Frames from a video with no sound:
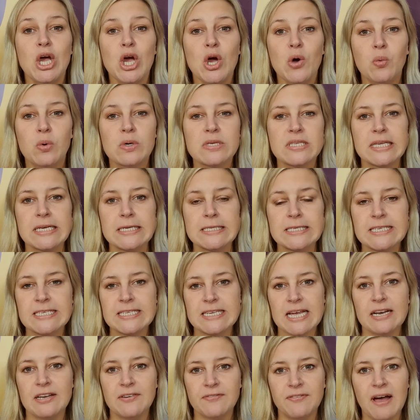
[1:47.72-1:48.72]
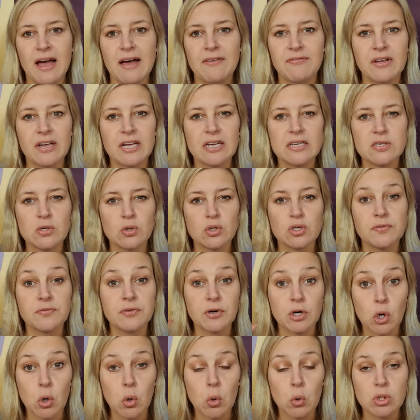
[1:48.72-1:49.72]
was that instead of having a sort of
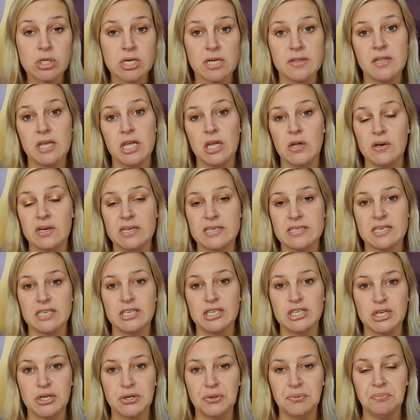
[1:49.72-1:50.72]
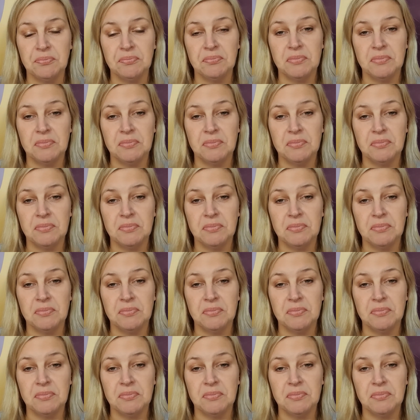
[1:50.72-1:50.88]
recording that you listen to